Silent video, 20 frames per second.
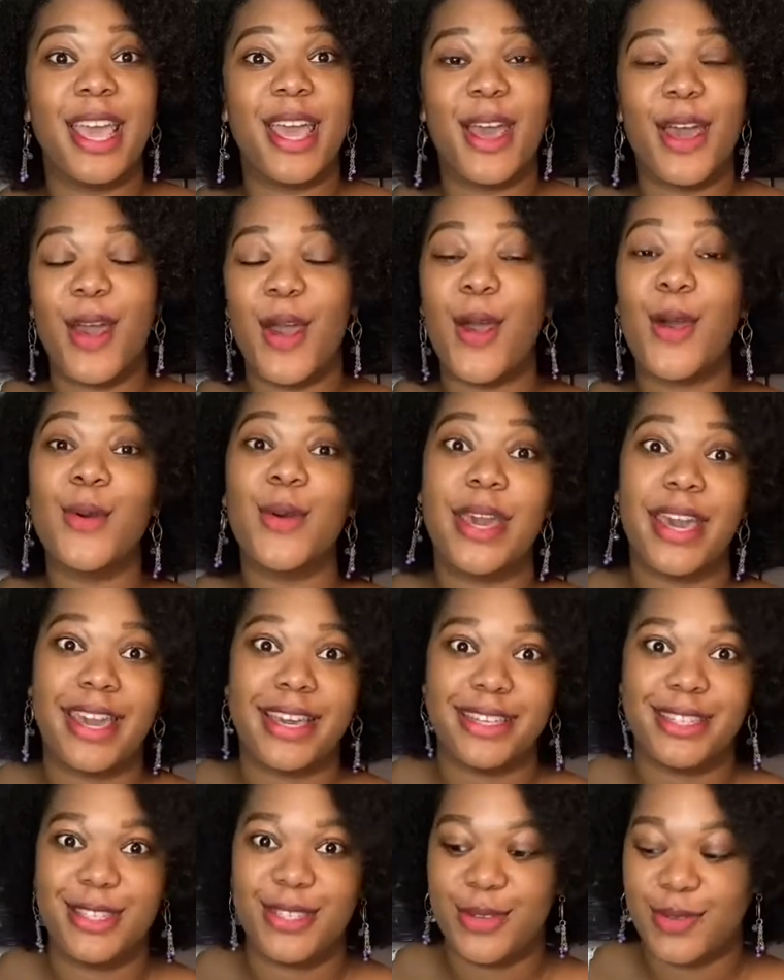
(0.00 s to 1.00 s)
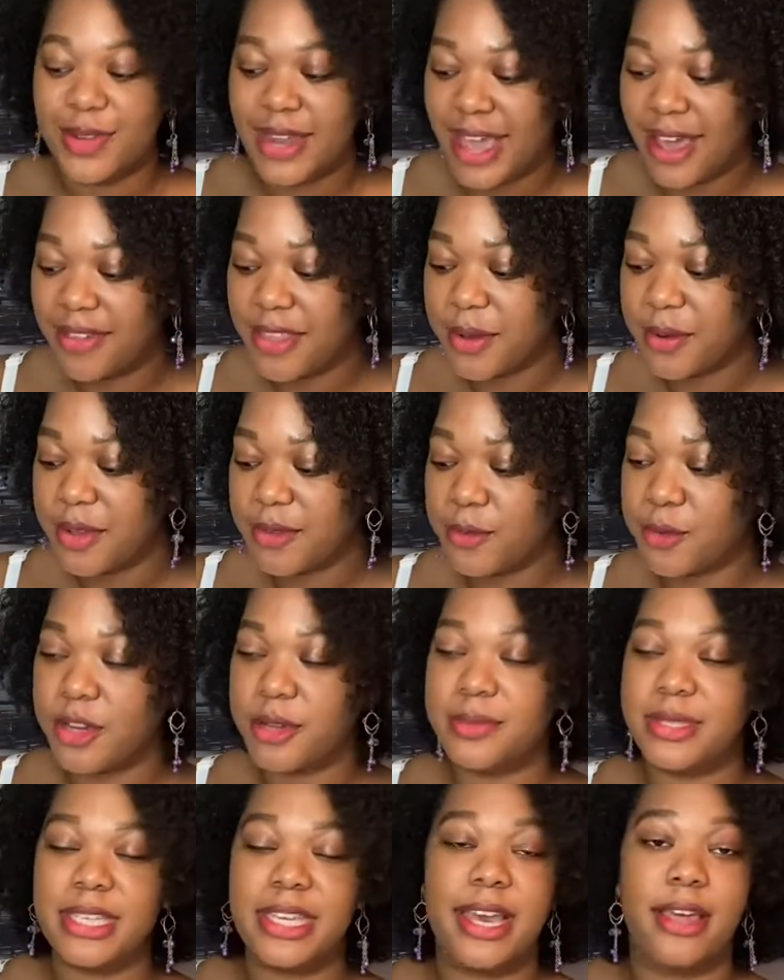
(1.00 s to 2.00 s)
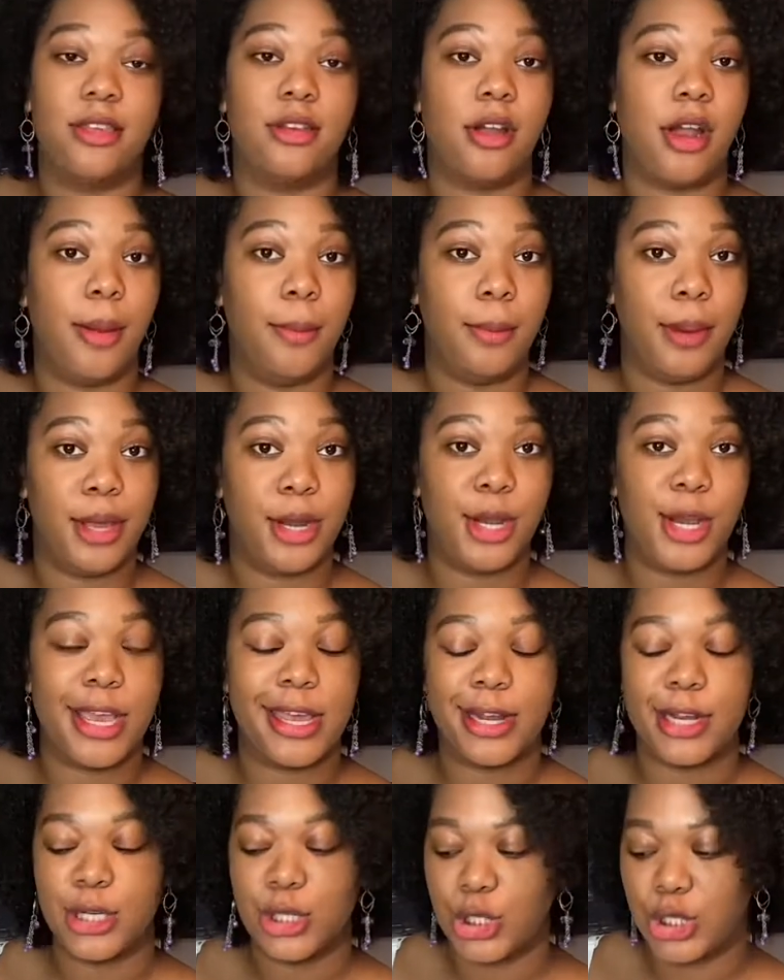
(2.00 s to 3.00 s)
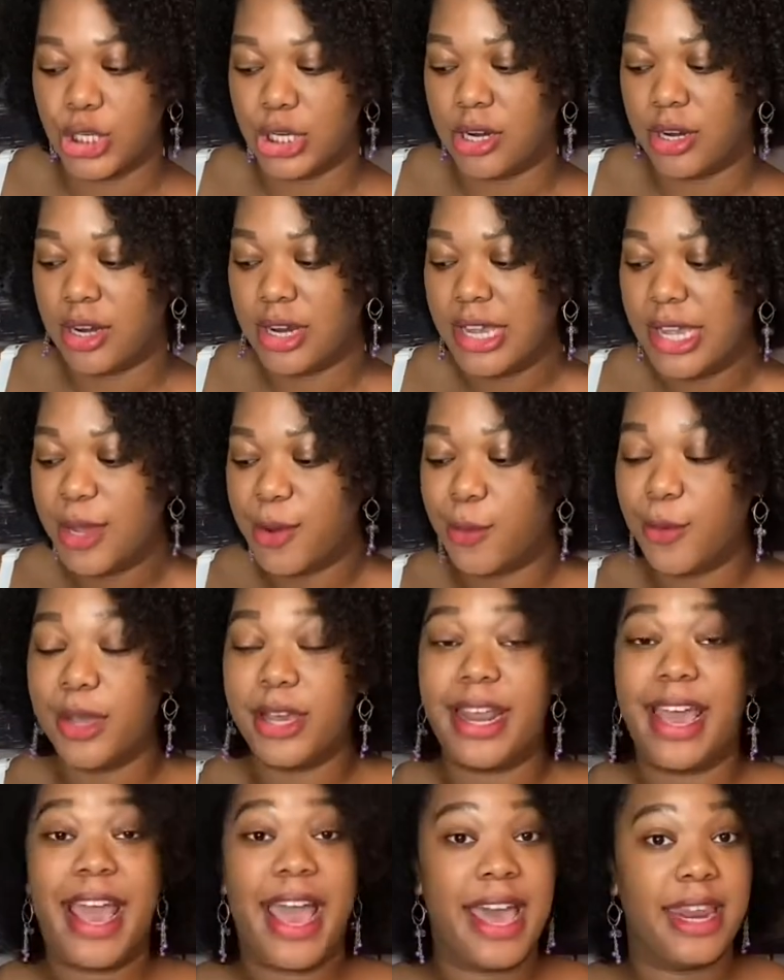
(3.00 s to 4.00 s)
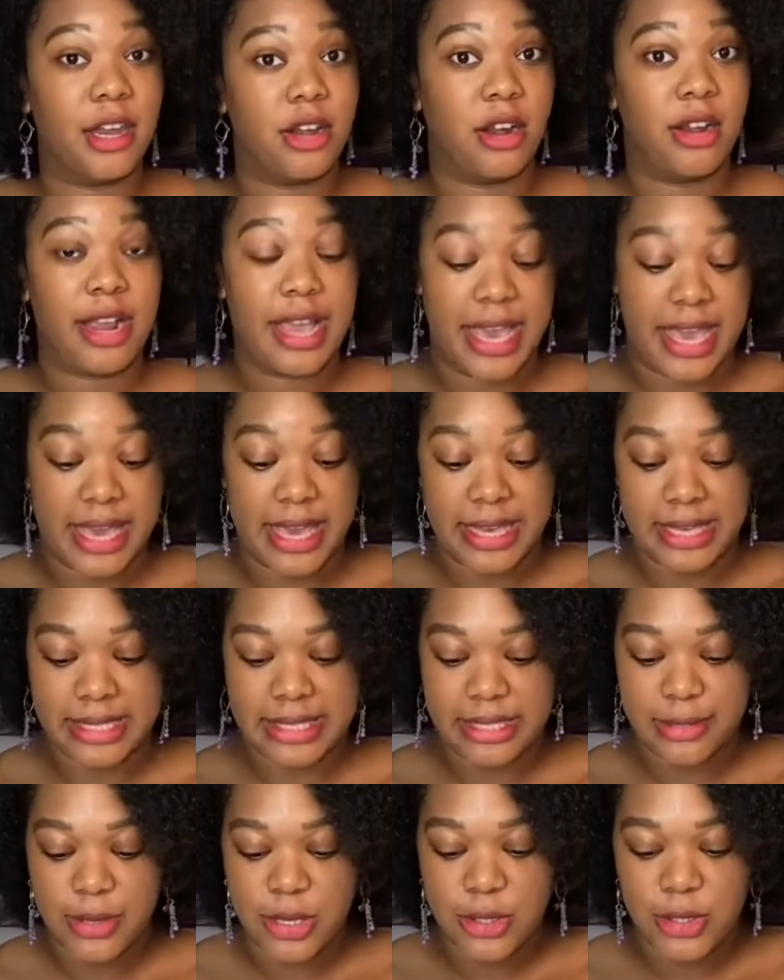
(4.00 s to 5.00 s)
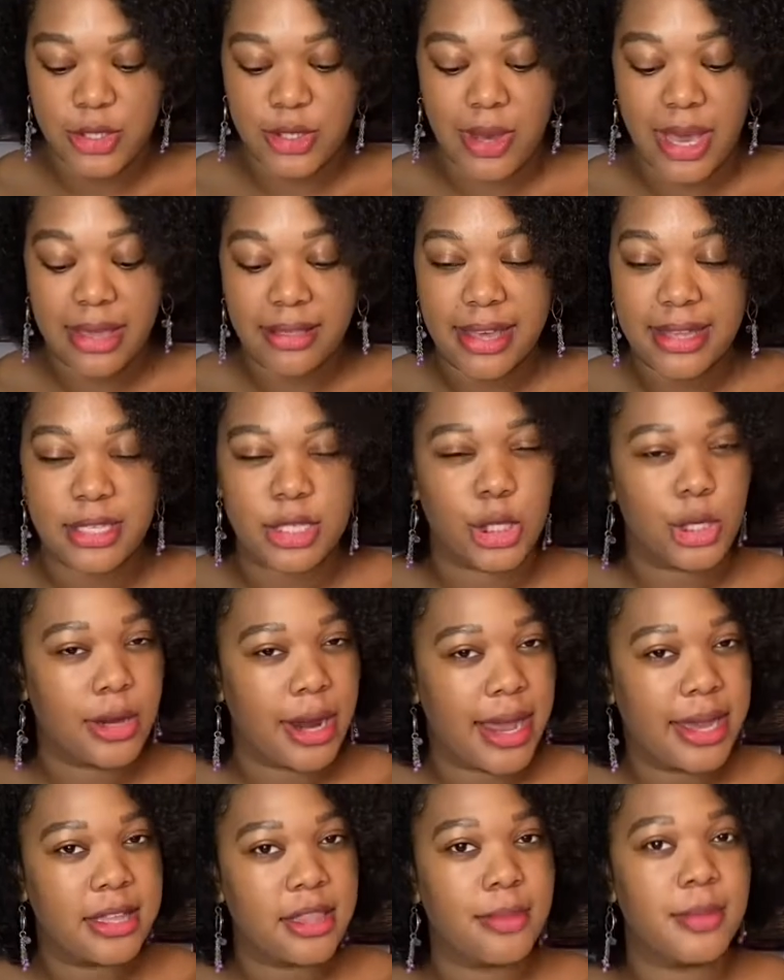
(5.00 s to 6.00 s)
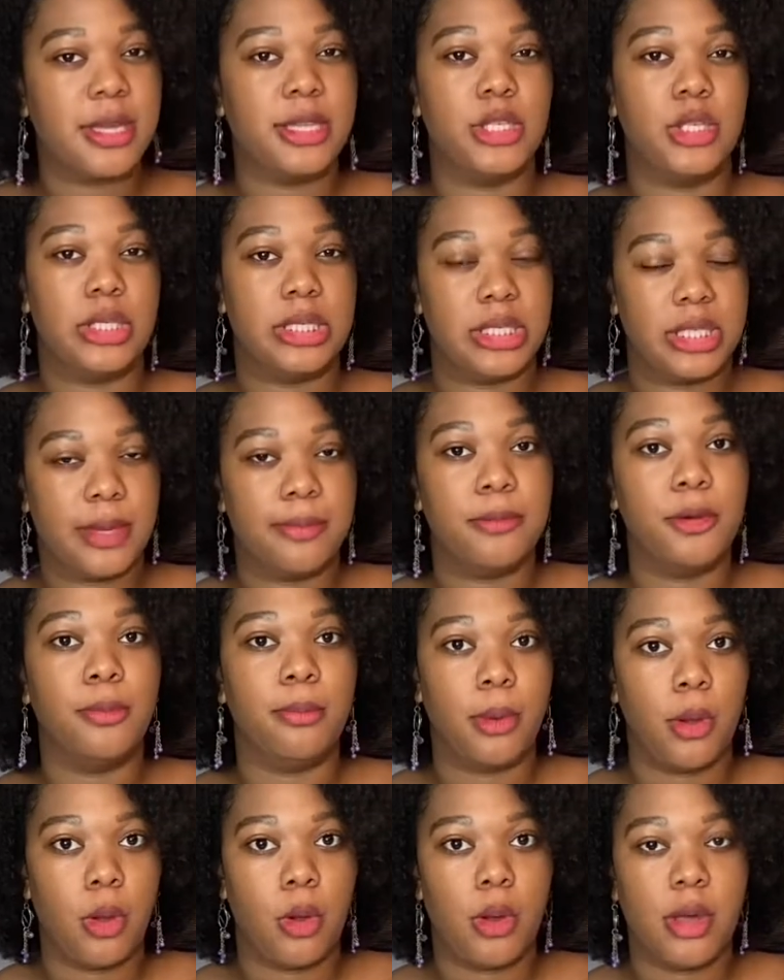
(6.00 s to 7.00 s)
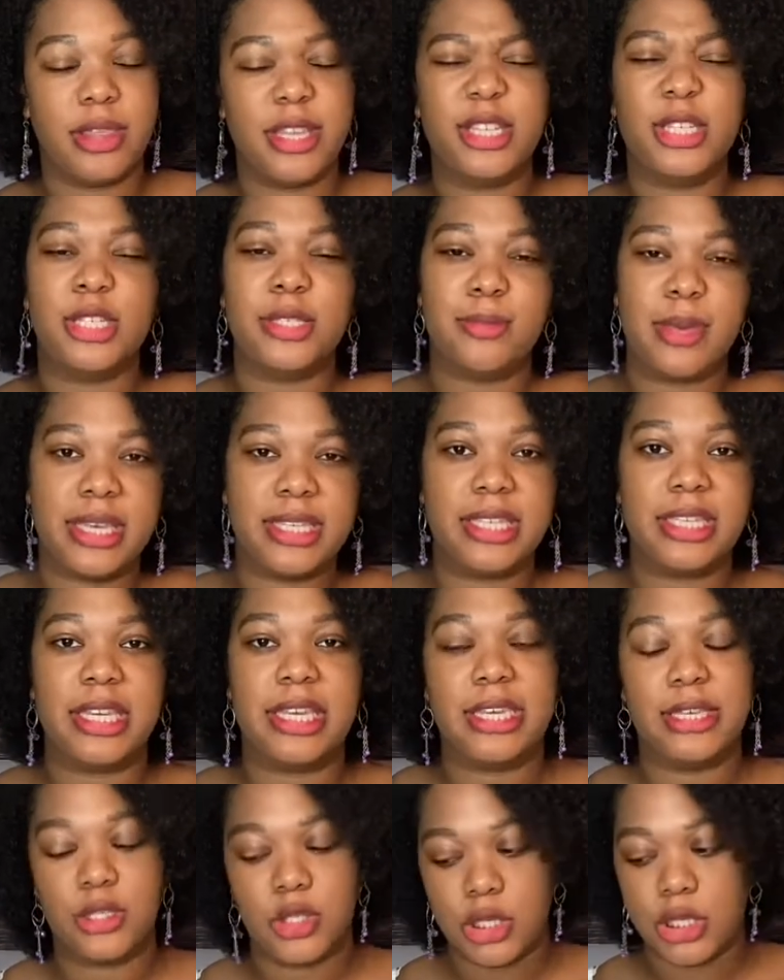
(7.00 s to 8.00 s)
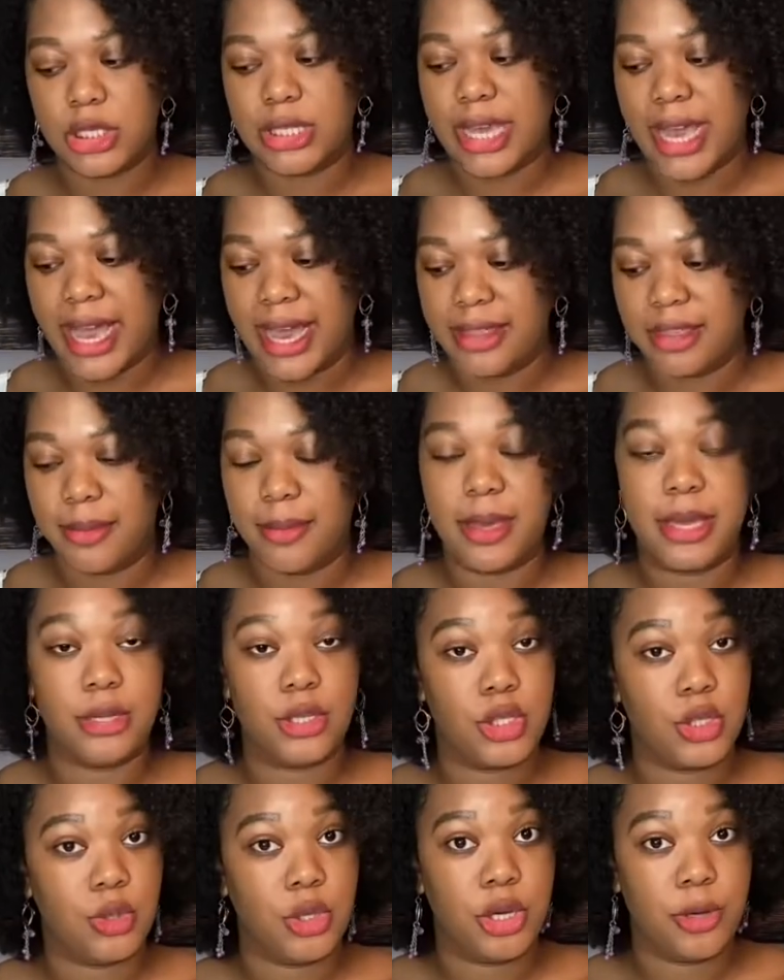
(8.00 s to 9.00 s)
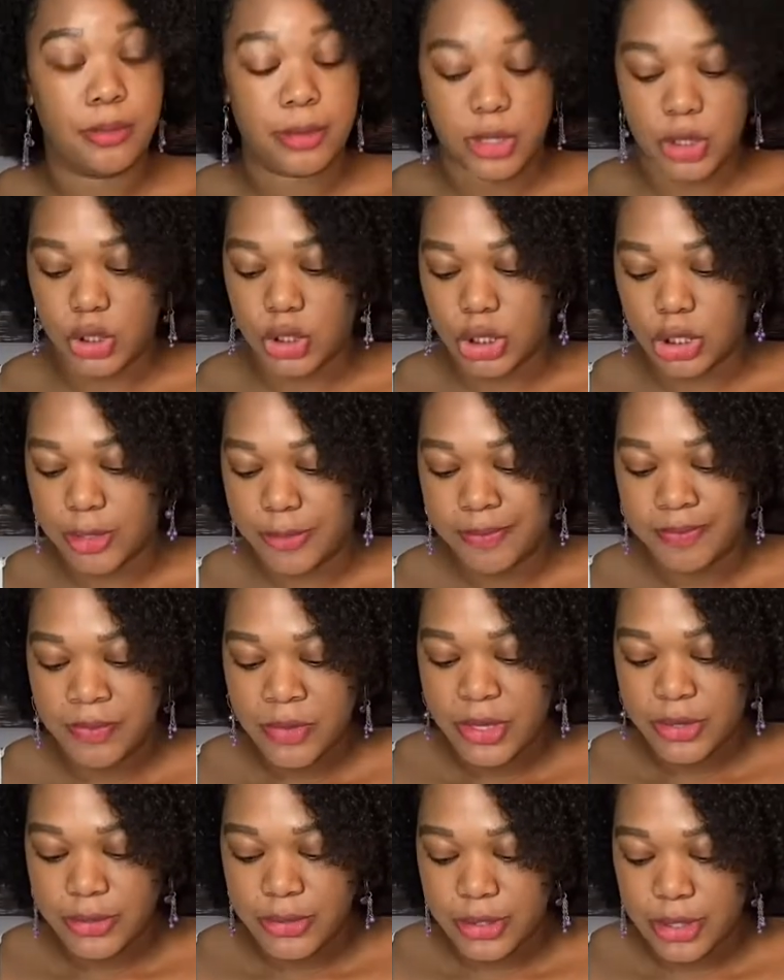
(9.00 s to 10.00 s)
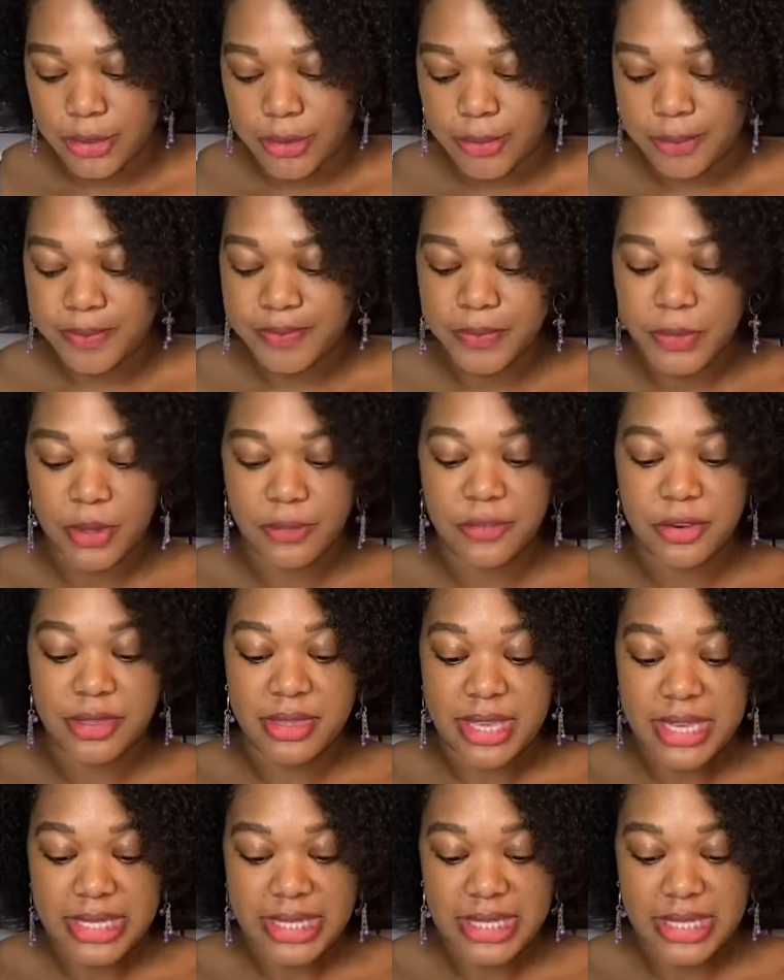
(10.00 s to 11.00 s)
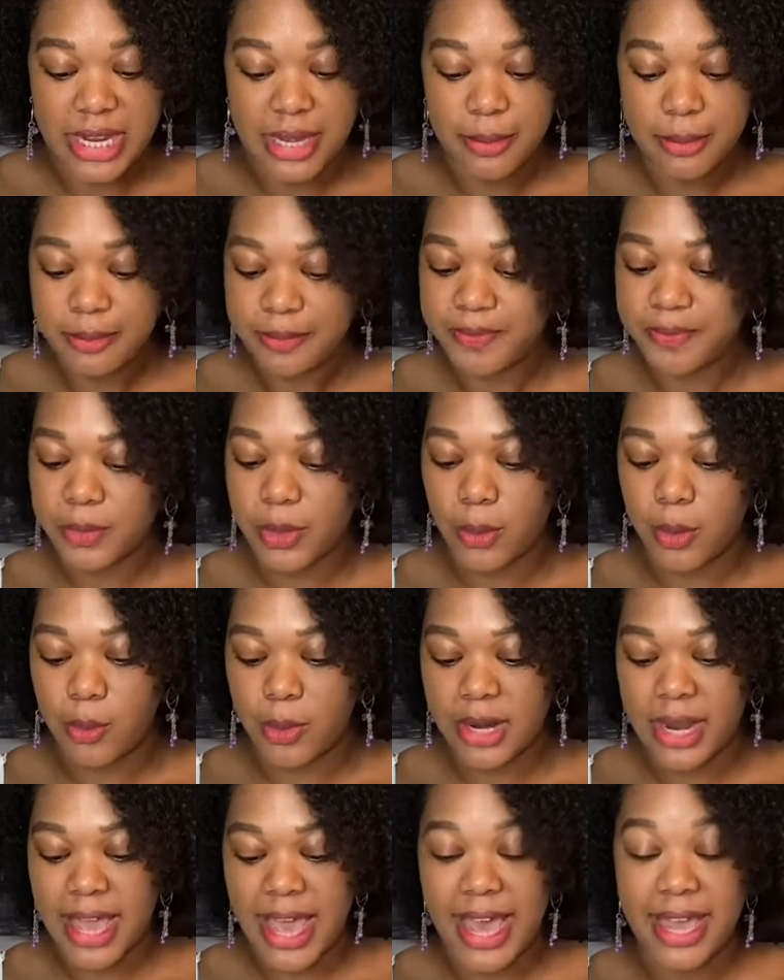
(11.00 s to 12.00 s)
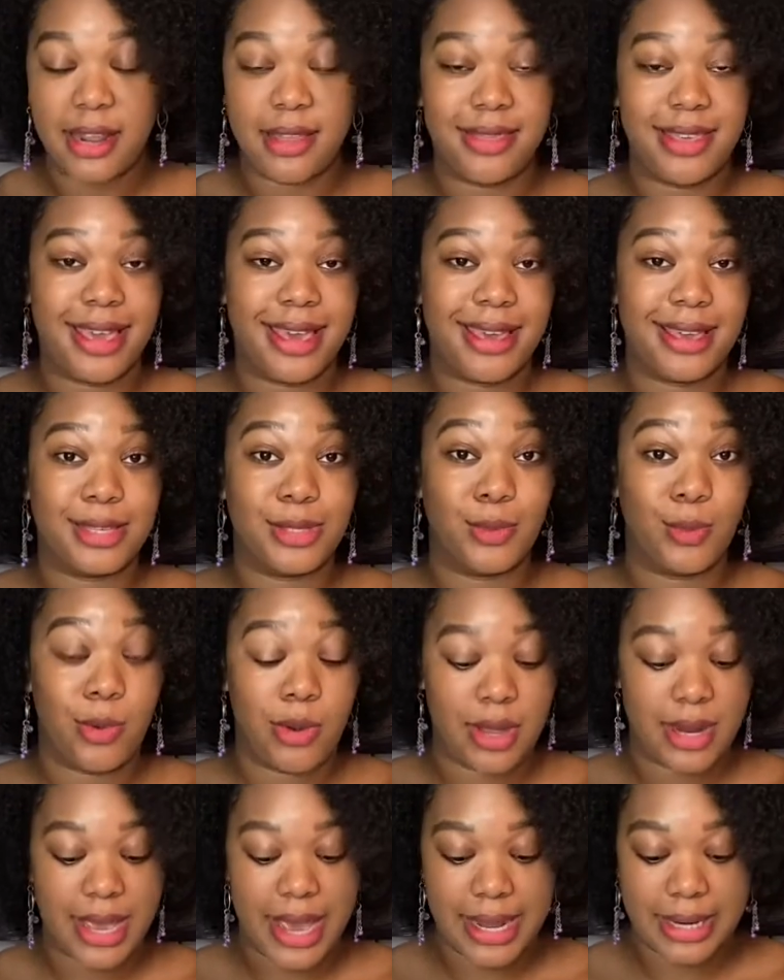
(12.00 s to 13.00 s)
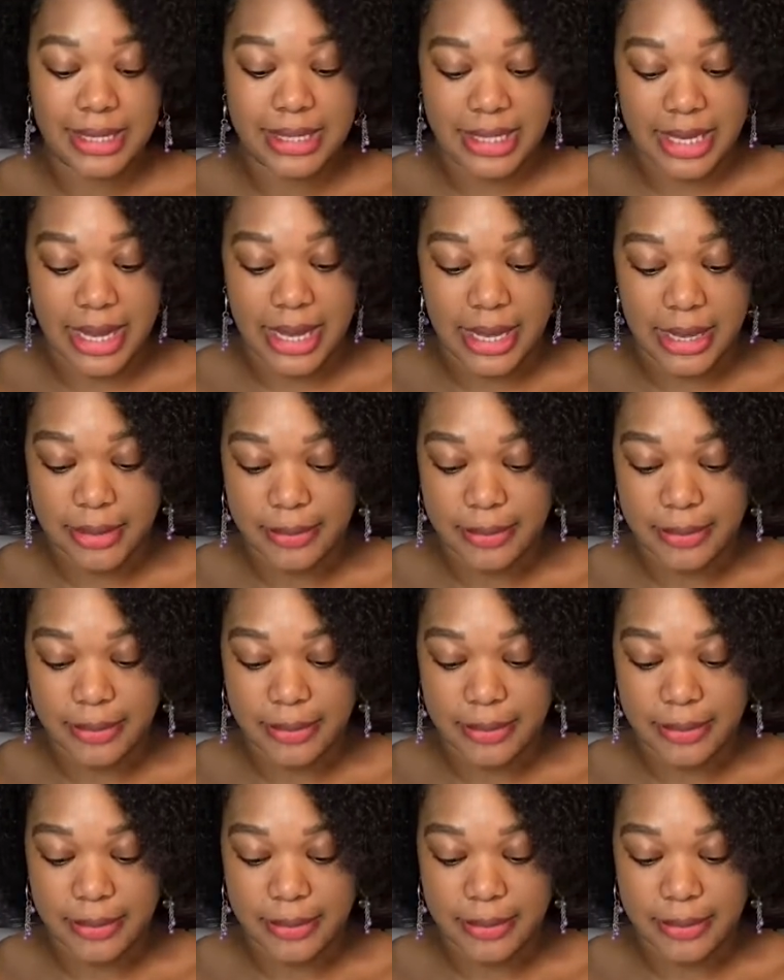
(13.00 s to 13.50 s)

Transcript: Okay, so now that we've creamed together our butter and our sugar, we're gonna add in our eggs. So I like to crack them into a separate bowl, and it just makes it easier to add them into your mixture. So for this step, you wanna add in the eggs one at a time.